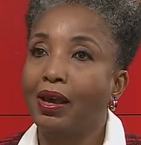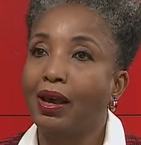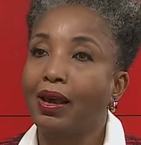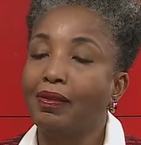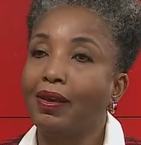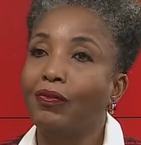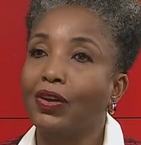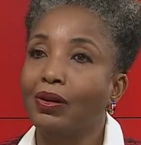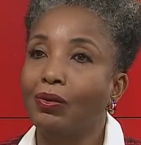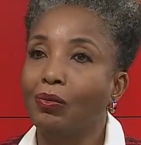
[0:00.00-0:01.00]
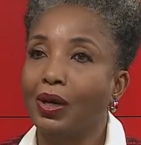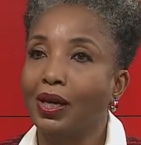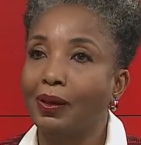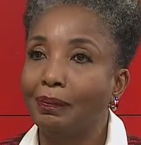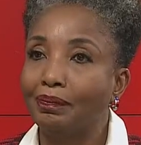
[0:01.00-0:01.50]
and they found a
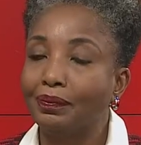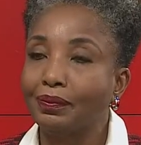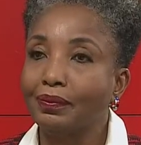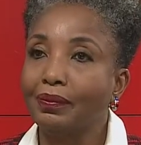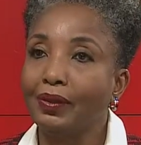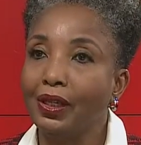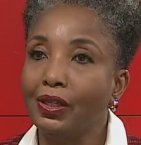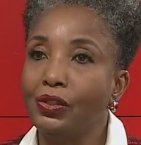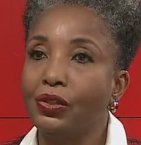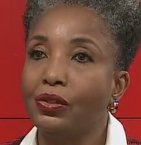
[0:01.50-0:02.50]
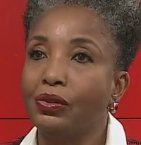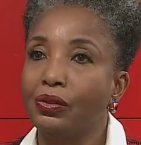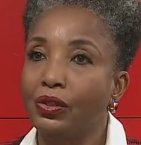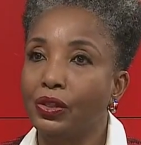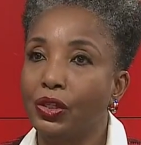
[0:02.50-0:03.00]
way
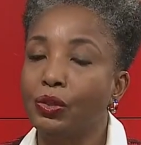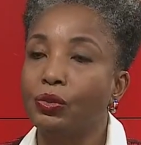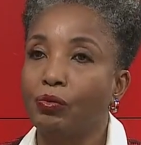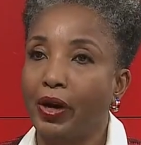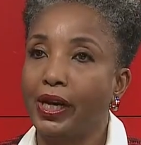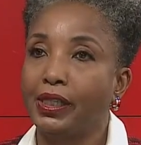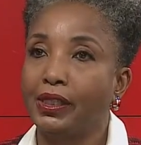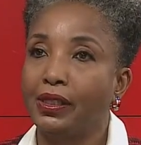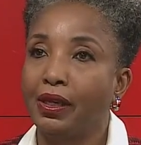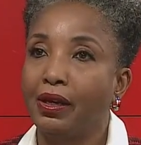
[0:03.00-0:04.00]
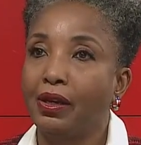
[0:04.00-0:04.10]
to use race